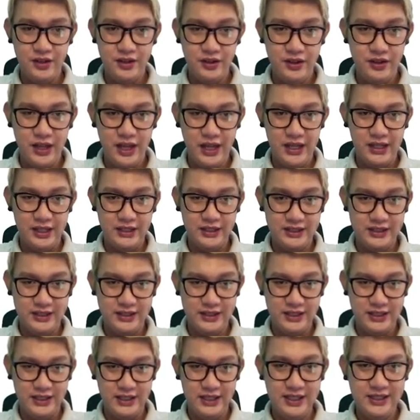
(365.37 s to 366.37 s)
the
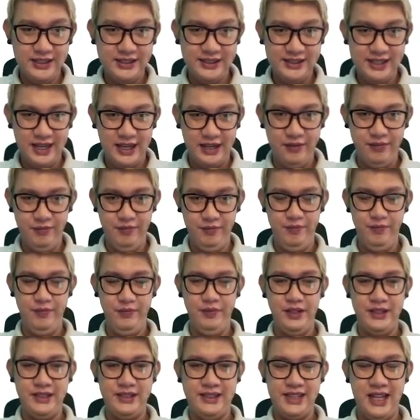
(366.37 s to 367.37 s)
inside
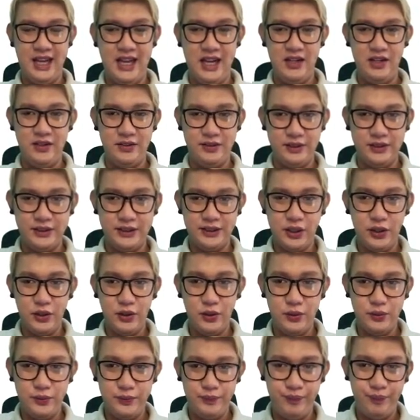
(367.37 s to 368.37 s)
the cell.
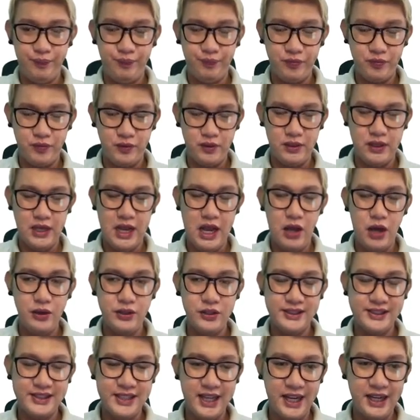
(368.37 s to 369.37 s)
So
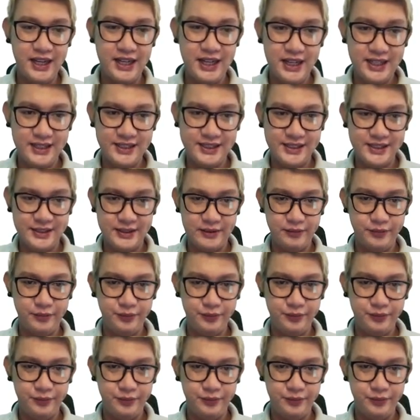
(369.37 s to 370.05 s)
outside has